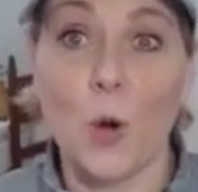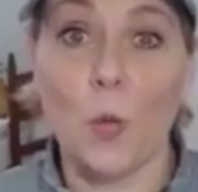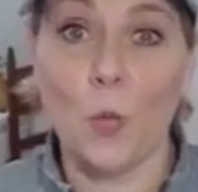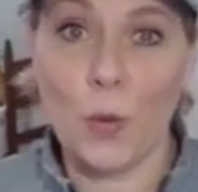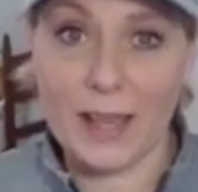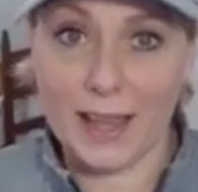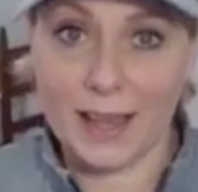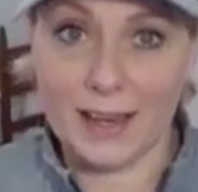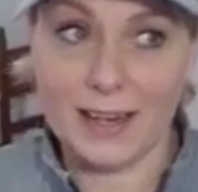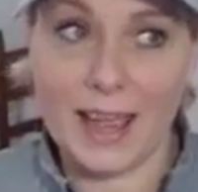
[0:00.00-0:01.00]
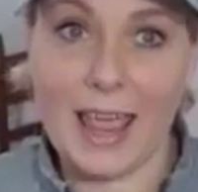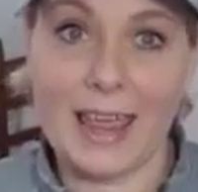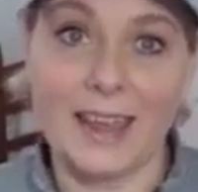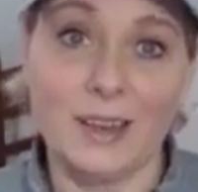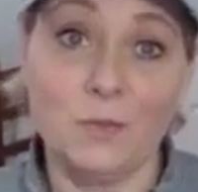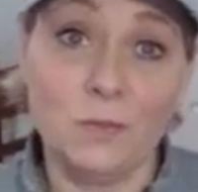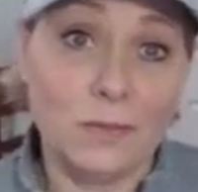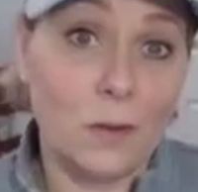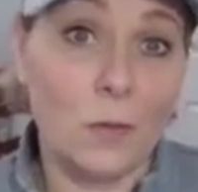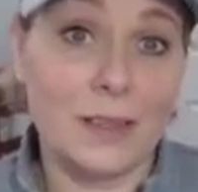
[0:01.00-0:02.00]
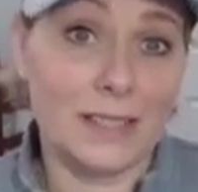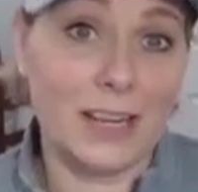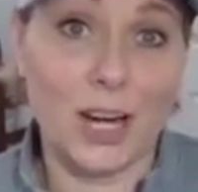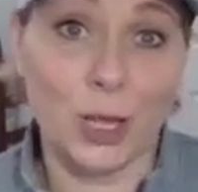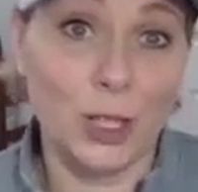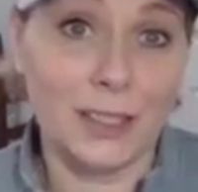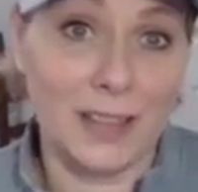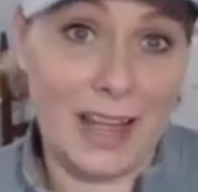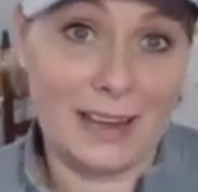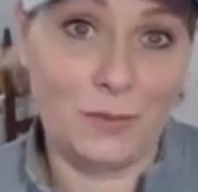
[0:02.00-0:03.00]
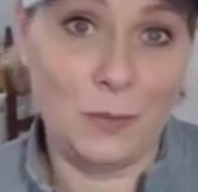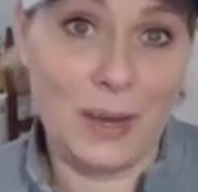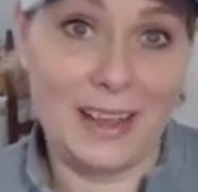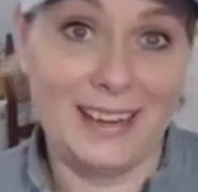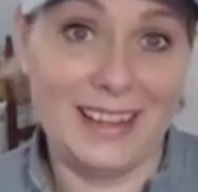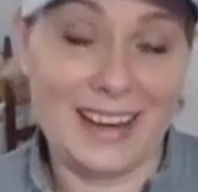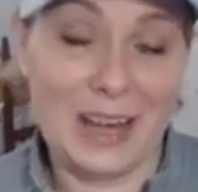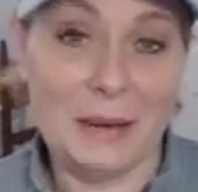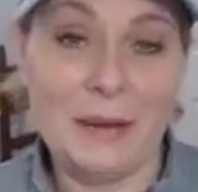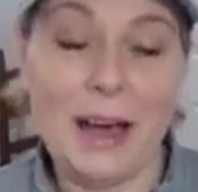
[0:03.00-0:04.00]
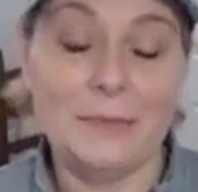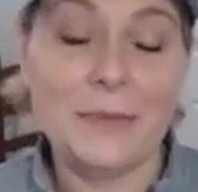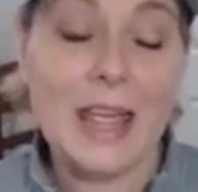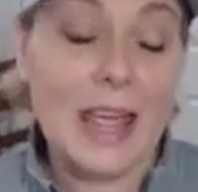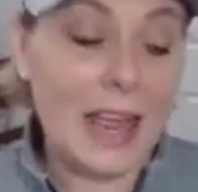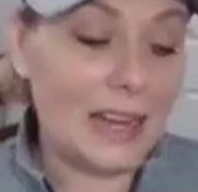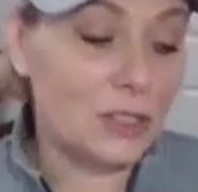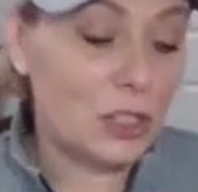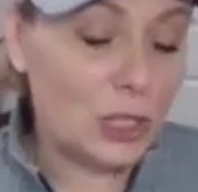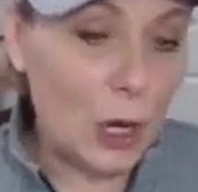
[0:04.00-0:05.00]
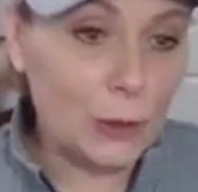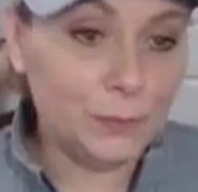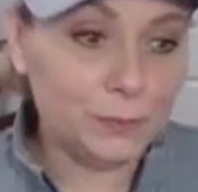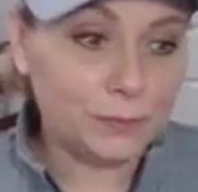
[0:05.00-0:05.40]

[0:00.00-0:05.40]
when and what's it going to look like when they come up. And so,